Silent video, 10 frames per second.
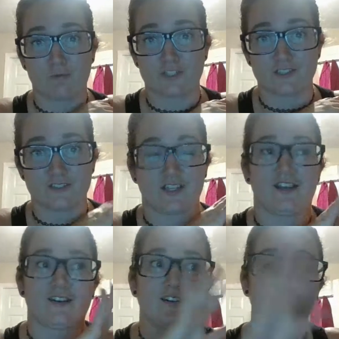which is
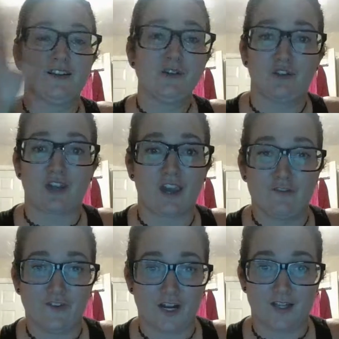like, you
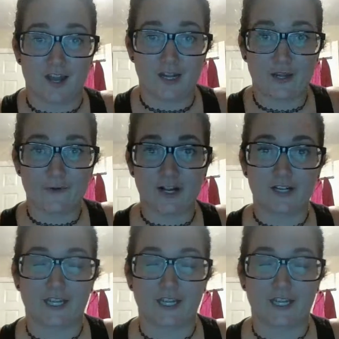can't find that anywhere.